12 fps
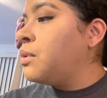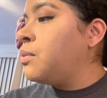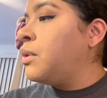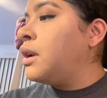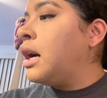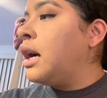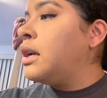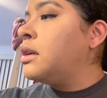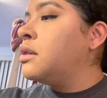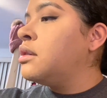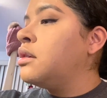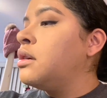with one
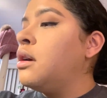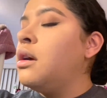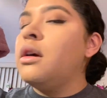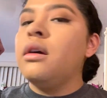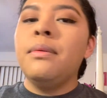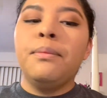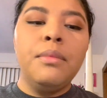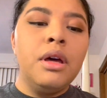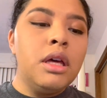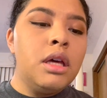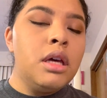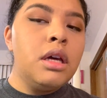eye.
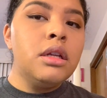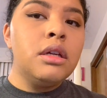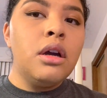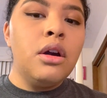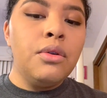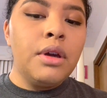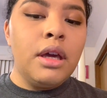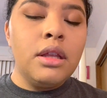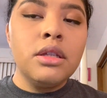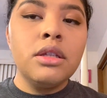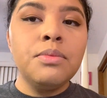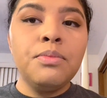But
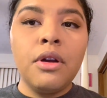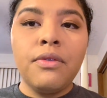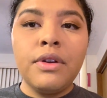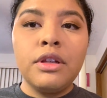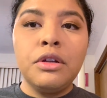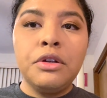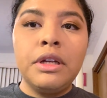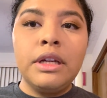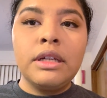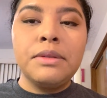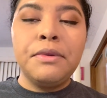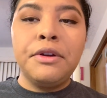okay, this is perfect
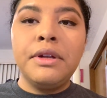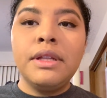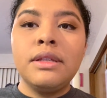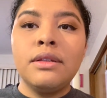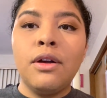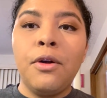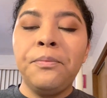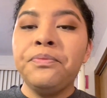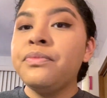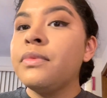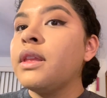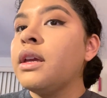learning experience. So
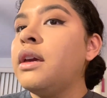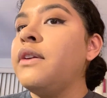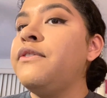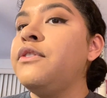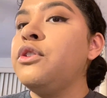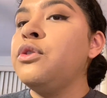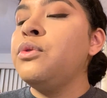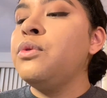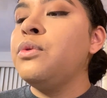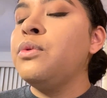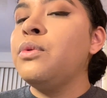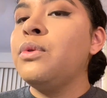if
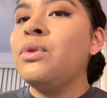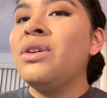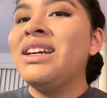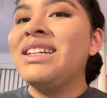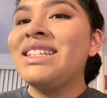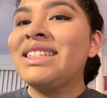you